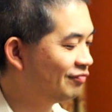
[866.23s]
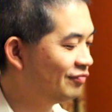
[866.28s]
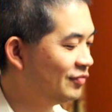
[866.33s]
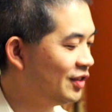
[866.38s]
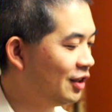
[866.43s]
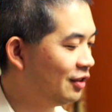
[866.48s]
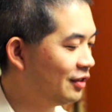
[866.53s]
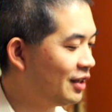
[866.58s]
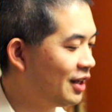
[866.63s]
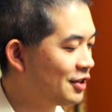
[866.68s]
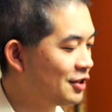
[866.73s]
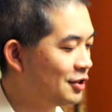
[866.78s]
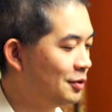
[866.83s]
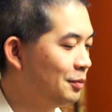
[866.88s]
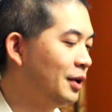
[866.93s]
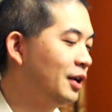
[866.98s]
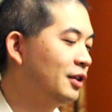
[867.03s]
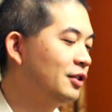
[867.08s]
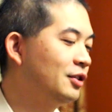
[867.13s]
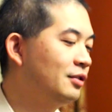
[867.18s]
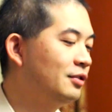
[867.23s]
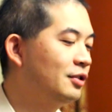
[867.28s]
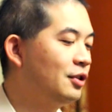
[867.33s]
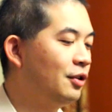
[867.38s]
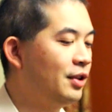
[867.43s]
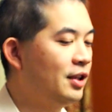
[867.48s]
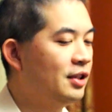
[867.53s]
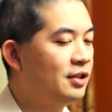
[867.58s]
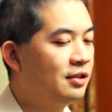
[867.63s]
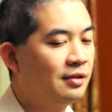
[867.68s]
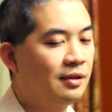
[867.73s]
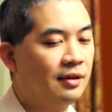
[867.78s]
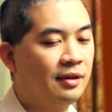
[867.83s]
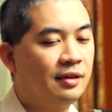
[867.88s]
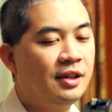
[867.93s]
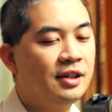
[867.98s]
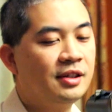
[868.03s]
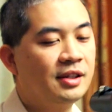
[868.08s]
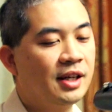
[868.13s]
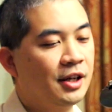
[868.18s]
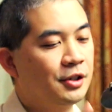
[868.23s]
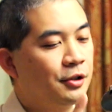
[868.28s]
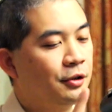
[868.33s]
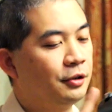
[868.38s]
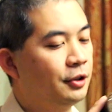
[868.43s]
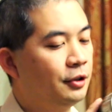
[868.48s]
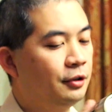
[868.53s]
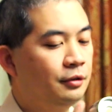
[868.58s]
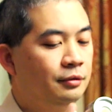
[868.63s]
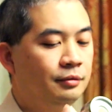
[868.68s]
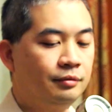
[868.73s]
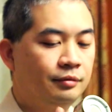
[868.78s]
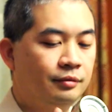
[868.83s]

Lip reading: no, not so much. So these guys will do.